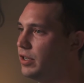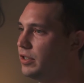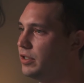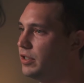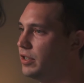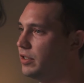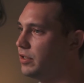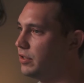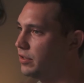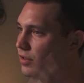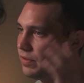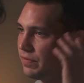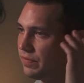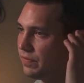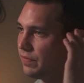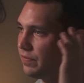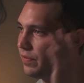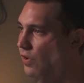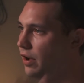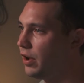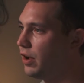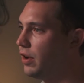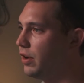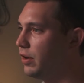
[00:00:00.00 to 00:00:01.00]
it's just a
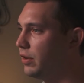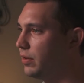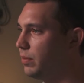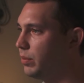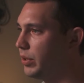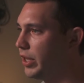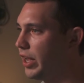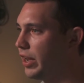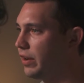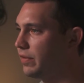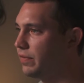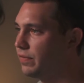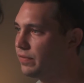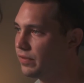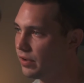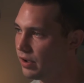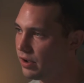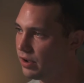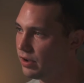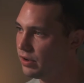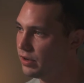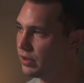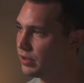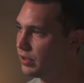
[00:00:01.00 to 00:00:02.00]
fog, black
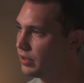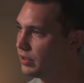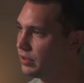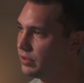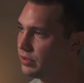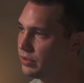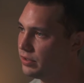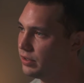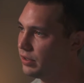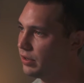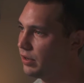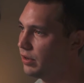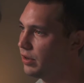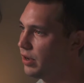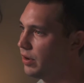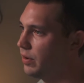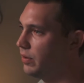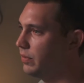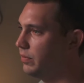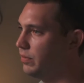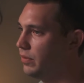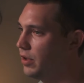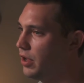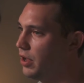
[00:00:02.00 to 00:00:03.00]
fog, because, you
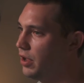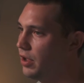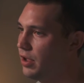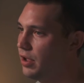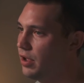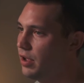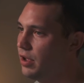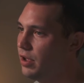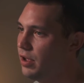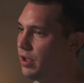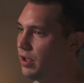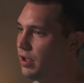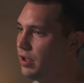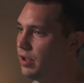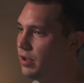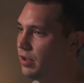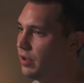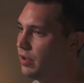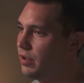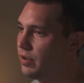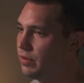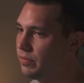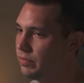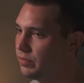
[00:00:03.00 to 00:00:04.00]
know,
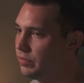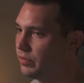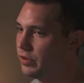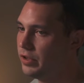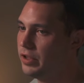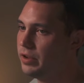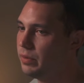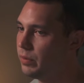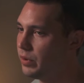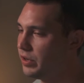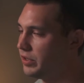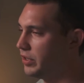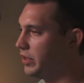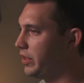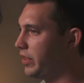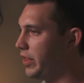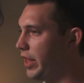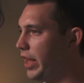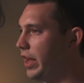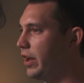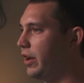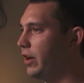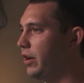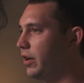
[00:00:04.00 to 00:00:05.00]
I really wasn't
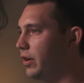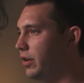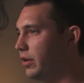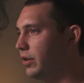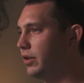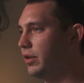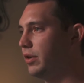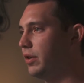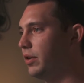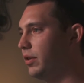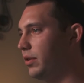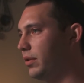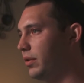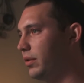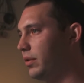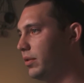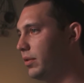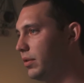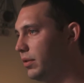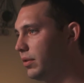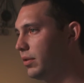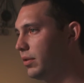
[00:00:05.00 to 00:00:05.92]
there, you know.